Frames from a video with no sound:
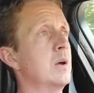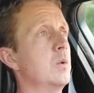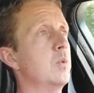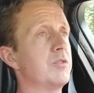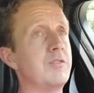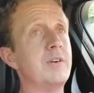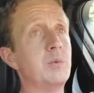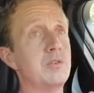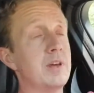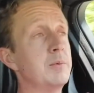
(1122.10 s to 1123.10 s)

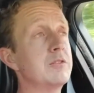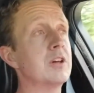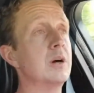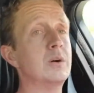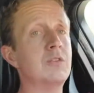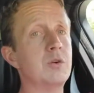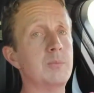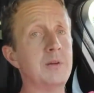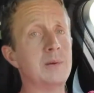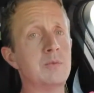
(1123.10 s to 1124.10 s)
was able to go into a
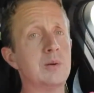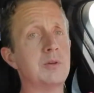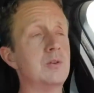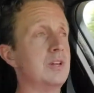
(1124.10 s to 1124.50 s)
BMW